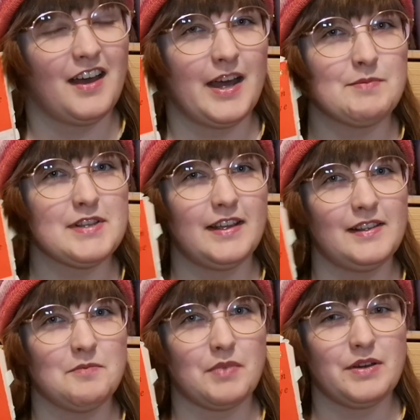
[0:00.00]
I'm
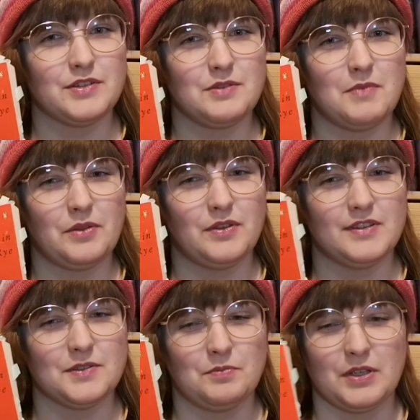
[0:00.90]
slightly embarrassed about
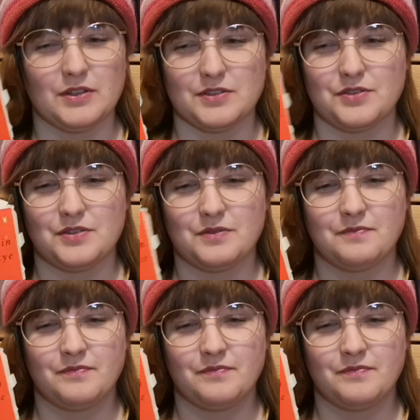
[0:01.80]
this because